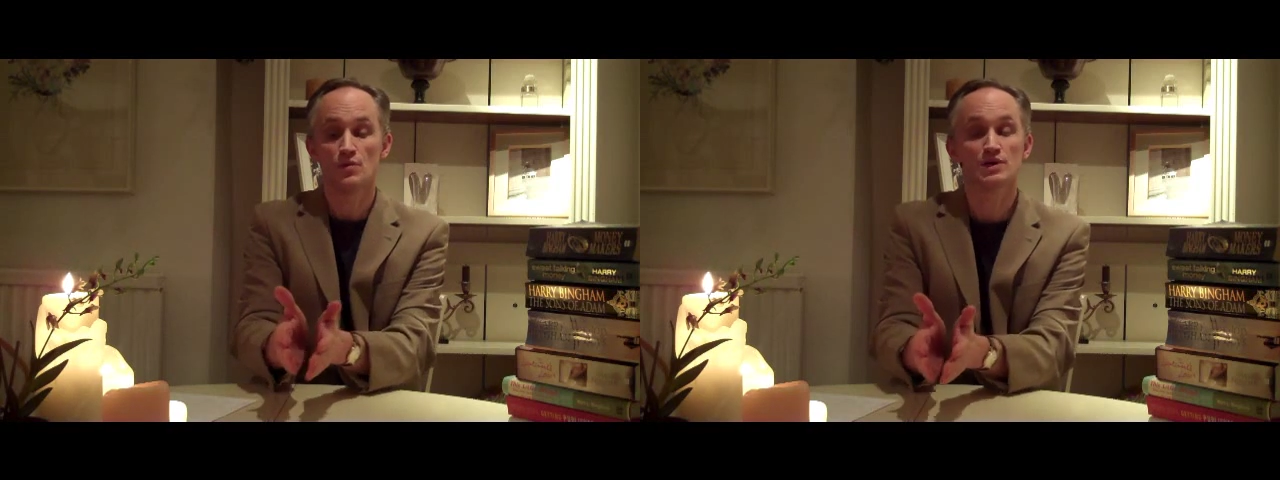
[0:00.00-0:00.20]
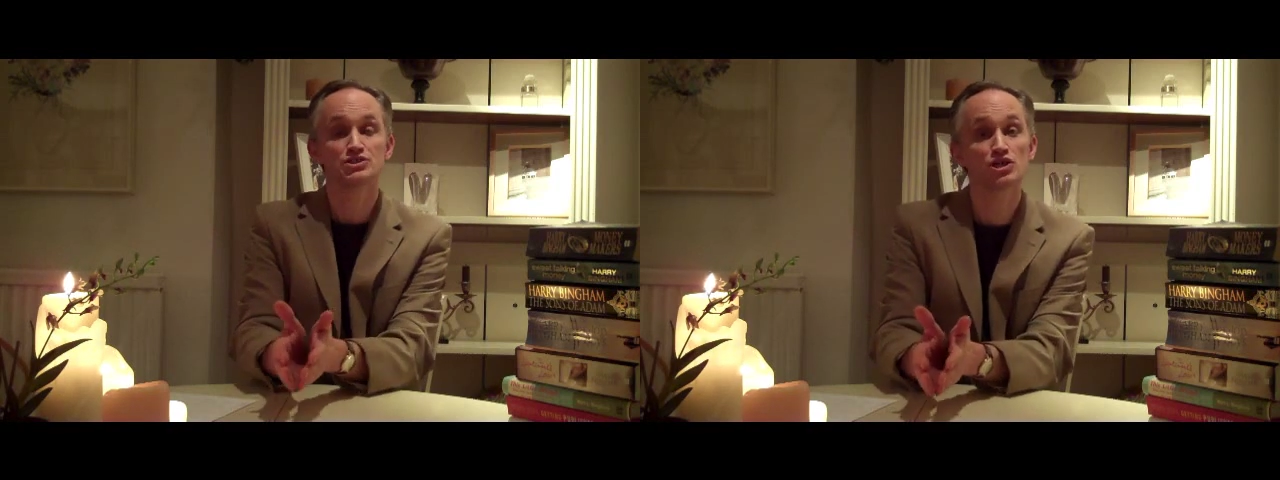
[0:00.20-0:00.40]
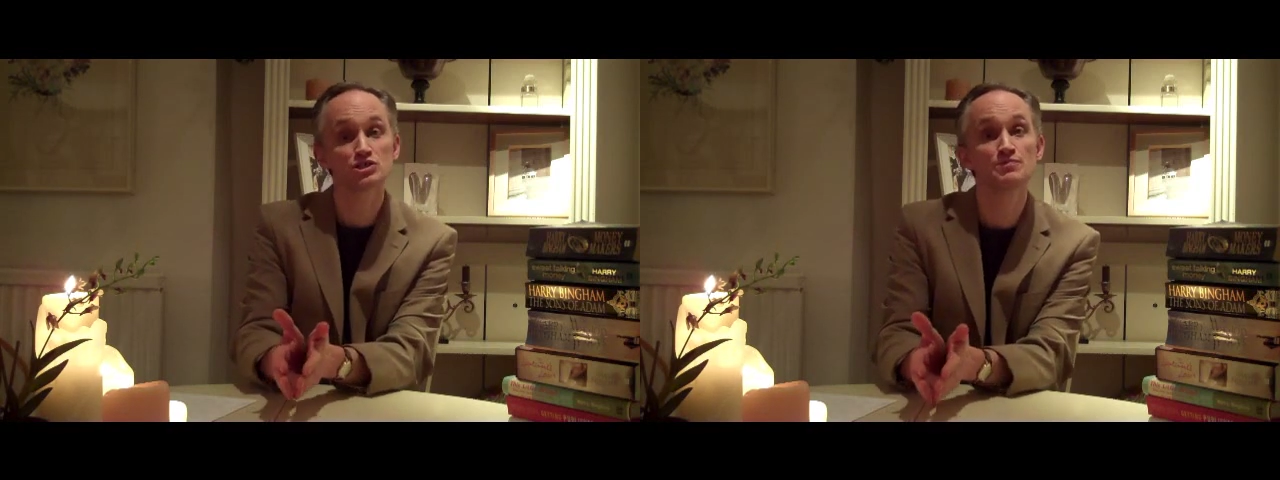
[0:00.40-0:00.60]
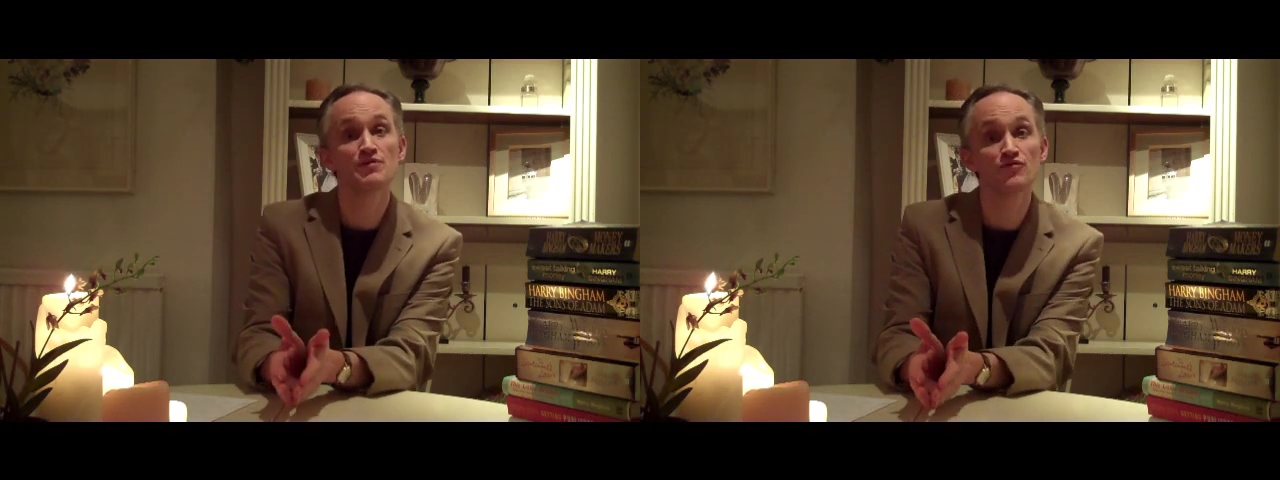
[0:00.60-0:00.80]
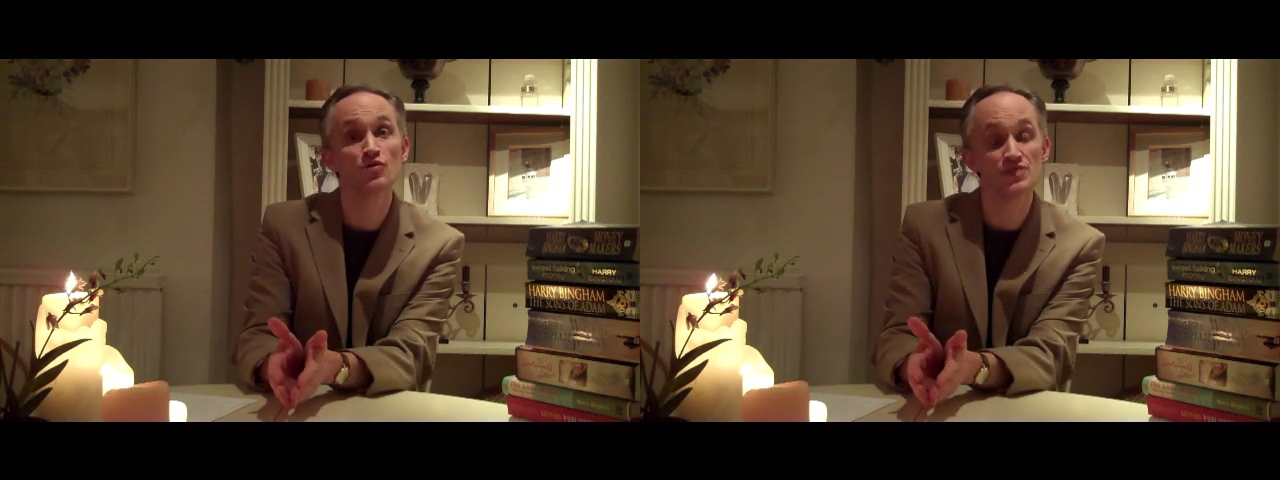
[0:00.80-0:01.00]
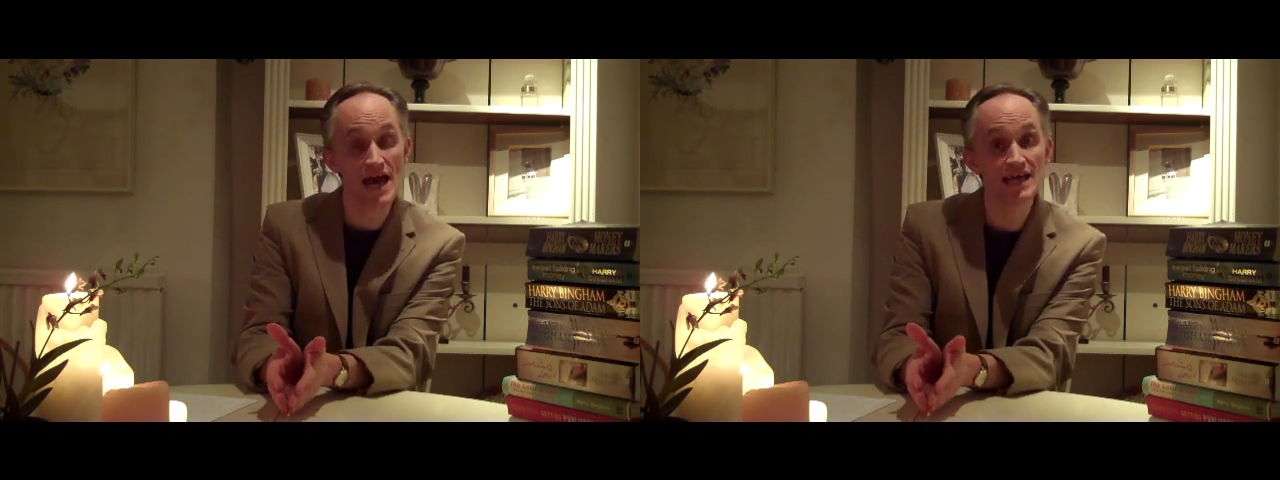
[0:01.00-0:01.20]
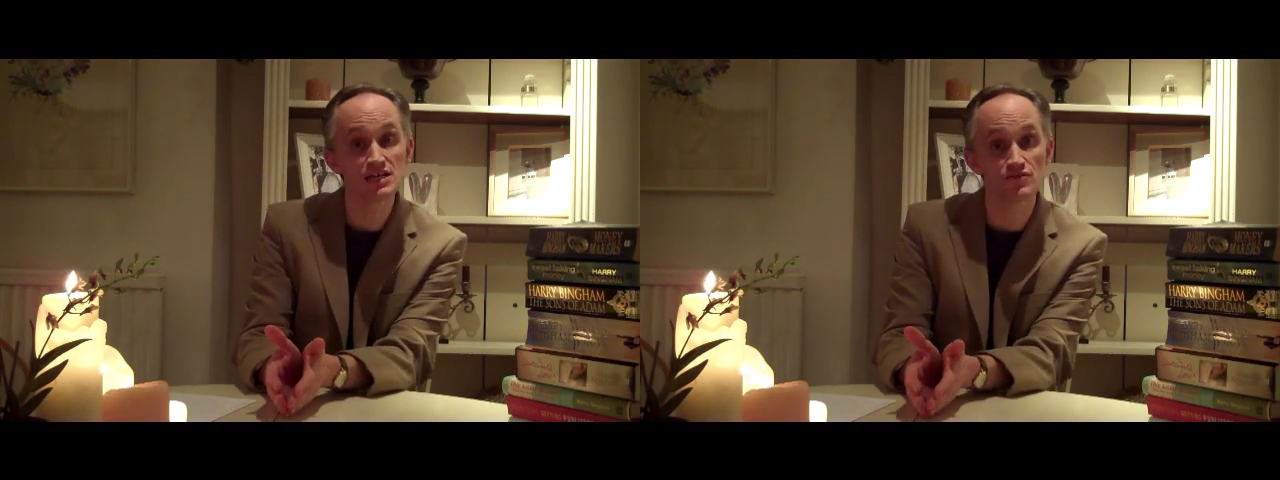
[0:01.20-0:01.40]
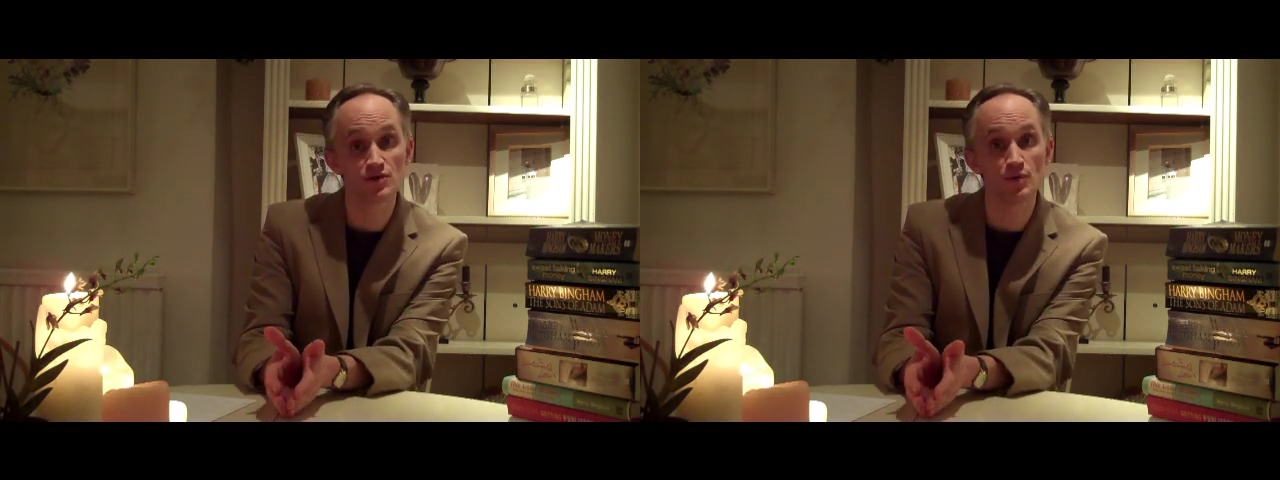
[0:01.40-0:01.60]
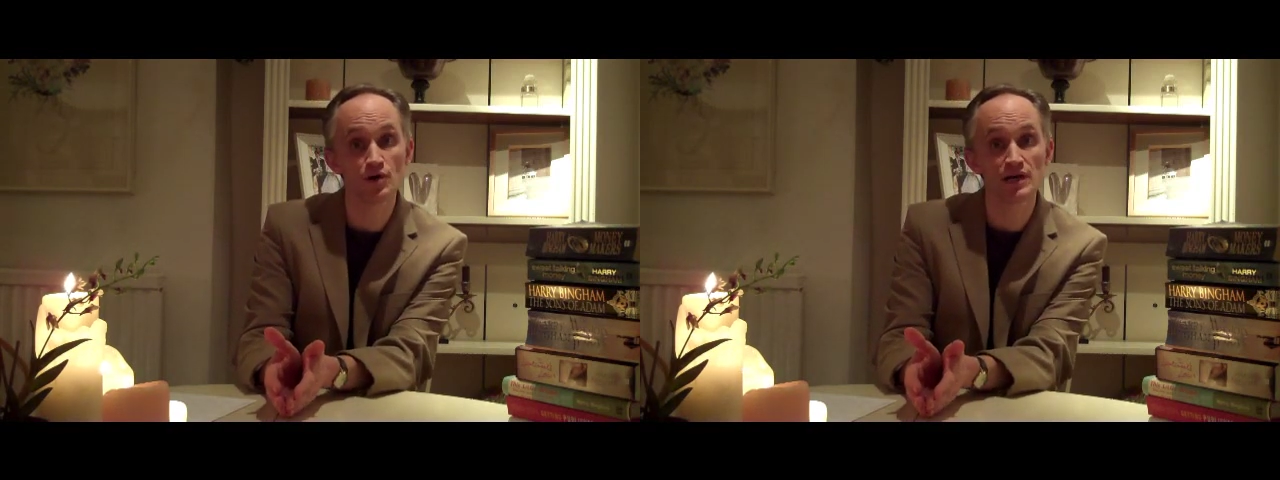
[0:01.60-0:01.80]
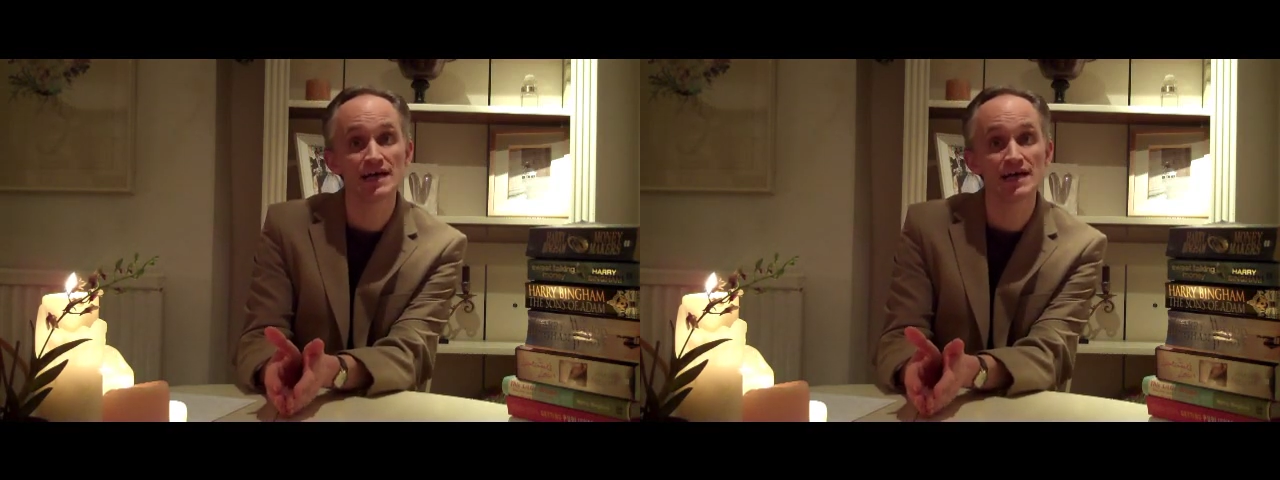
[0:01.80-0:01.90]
just before the end of the book,